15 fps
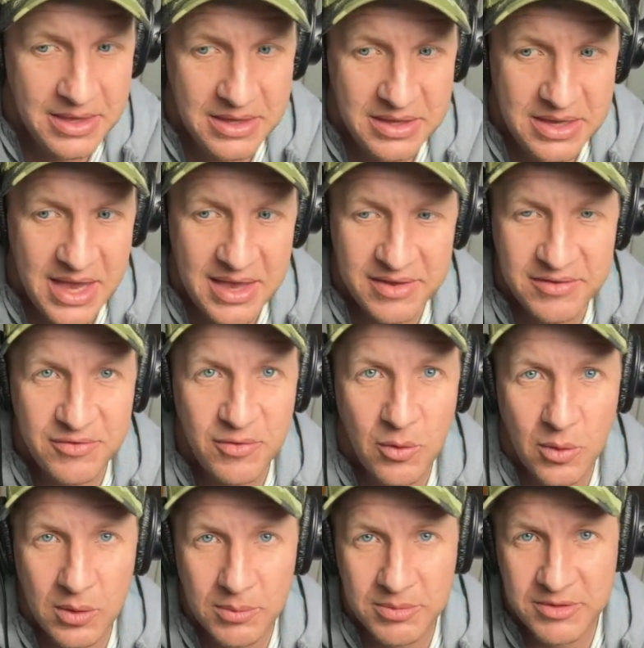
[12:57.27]
Yes,
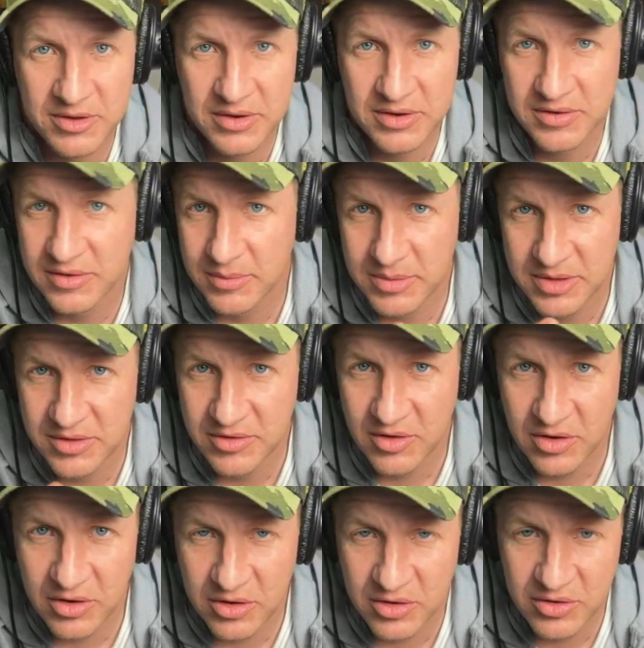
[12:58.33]
Forbes and some of these
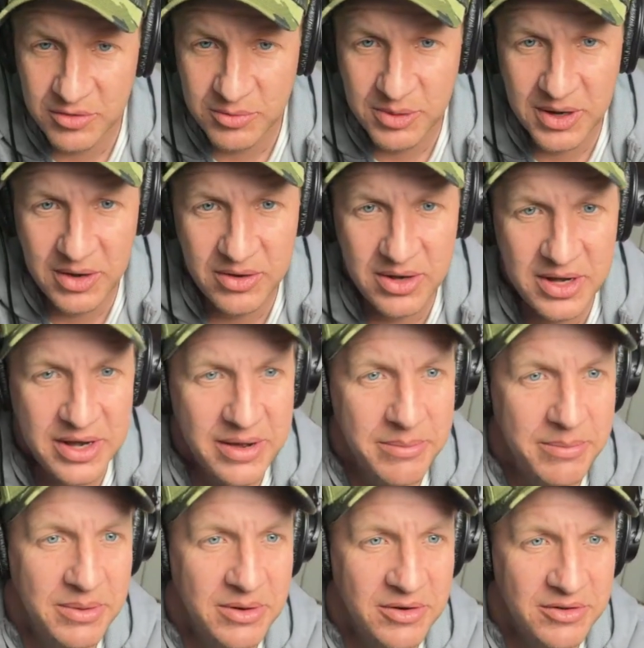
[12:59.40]
articles put out
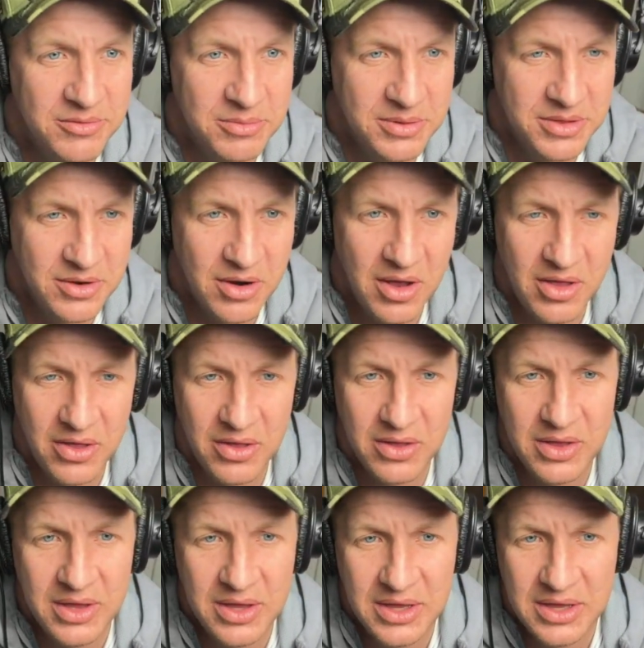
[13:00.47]
numbers, but they're all
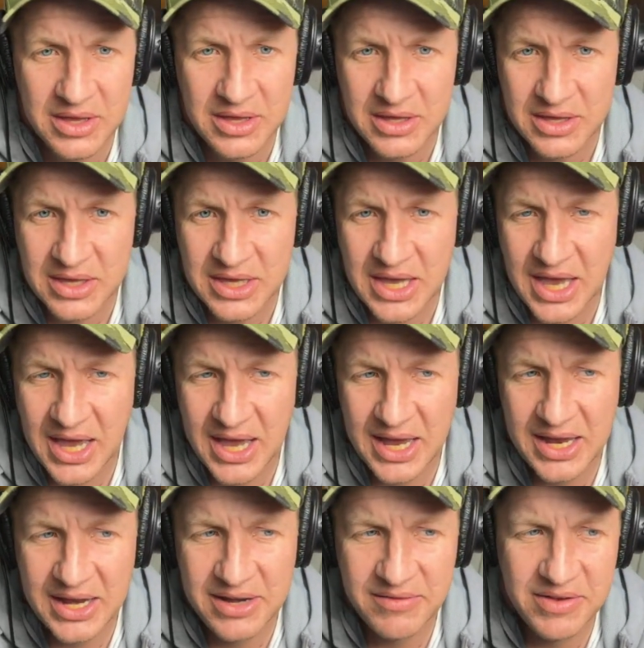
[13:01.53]

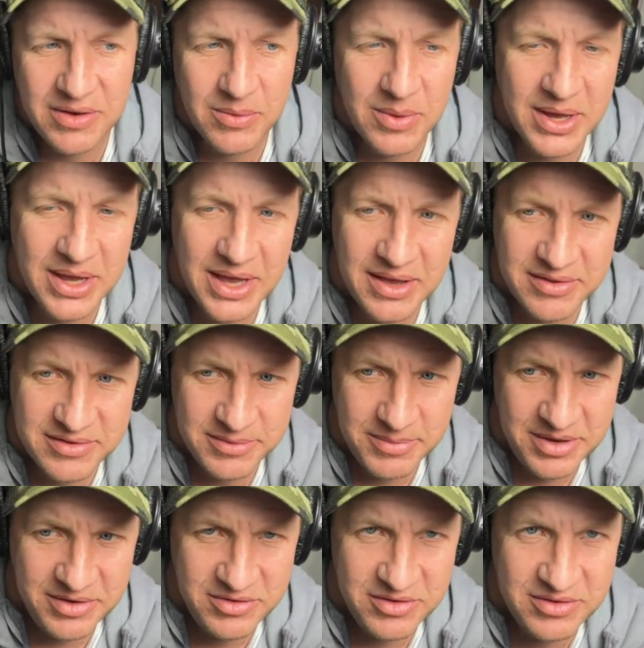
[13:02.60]
kind of, in a way,
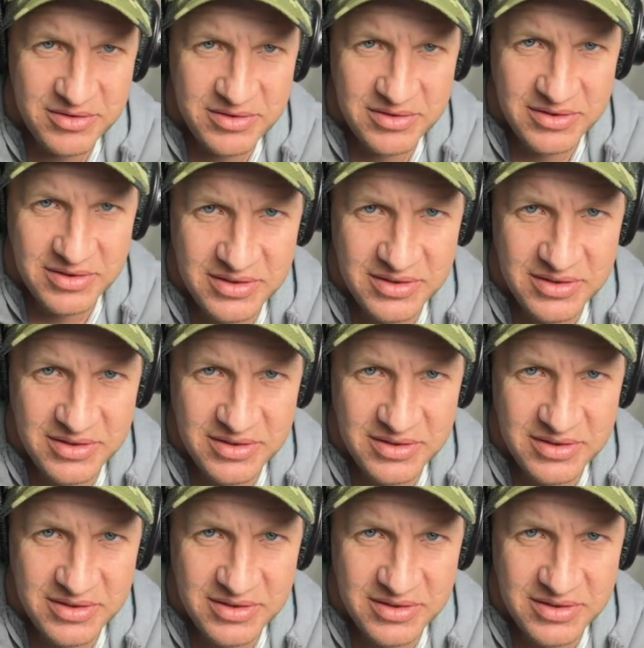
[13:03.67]
estimations.